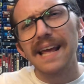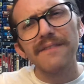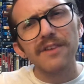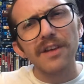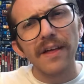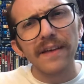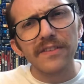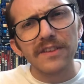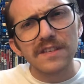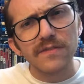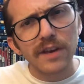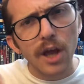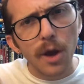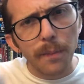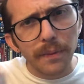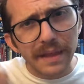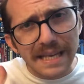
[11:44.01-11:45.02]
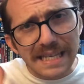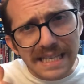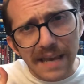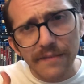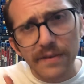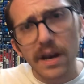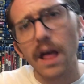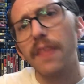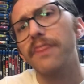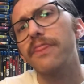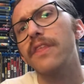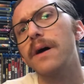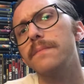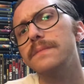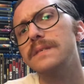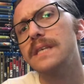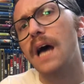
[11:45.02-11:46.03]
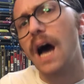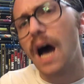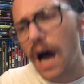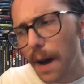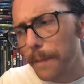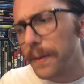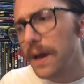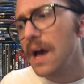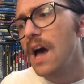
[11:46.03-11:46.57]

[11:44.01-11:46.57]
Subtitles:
If you like this video, please give it a thumbs up.